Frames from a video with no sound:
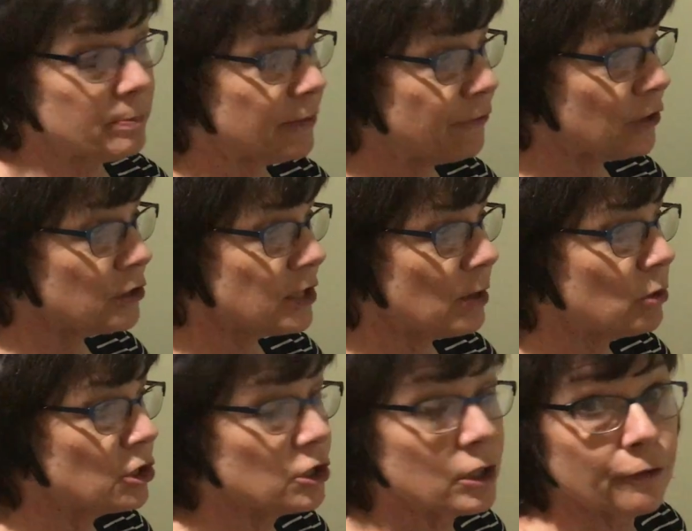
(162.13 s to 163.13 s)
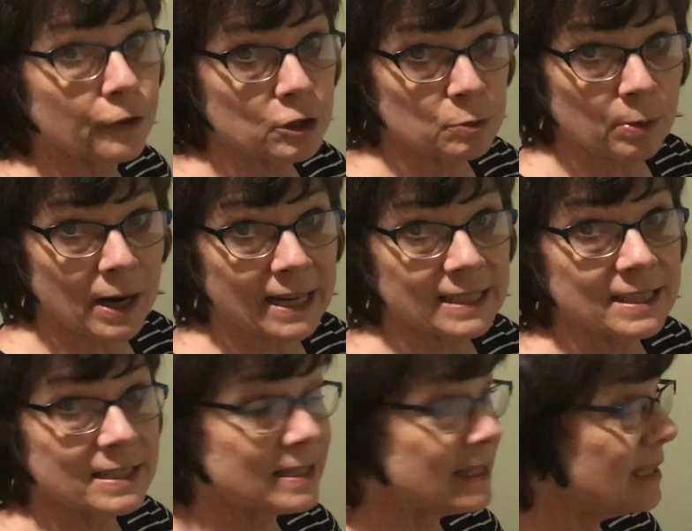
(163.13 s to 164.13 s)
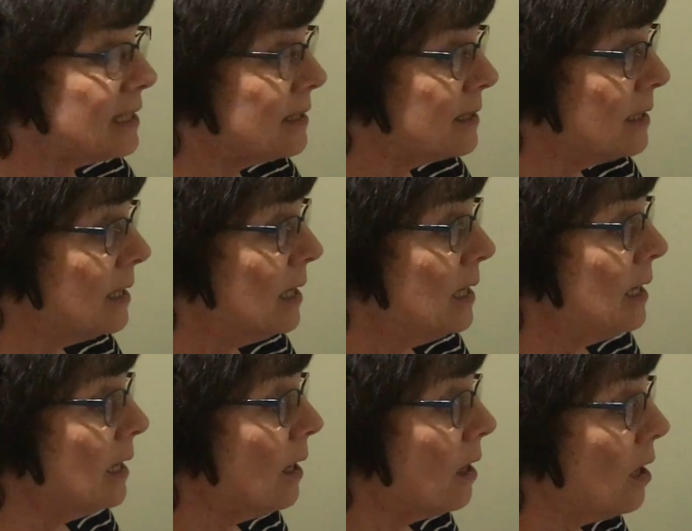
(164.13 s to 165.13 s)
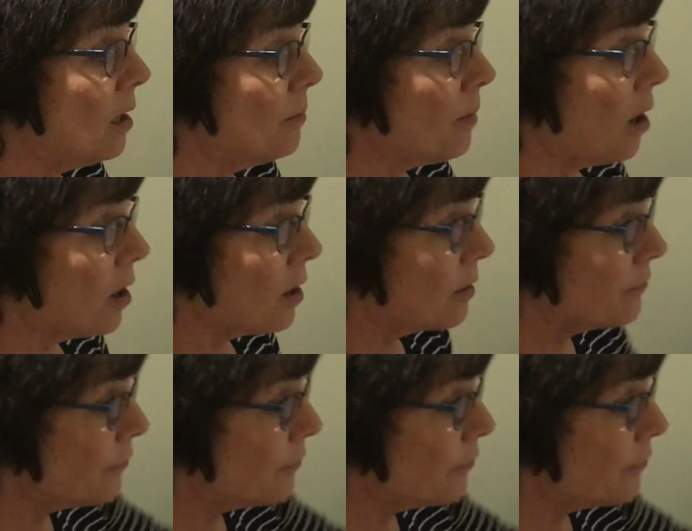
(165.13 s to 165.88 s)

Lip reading: but first I want you to first practice these. Our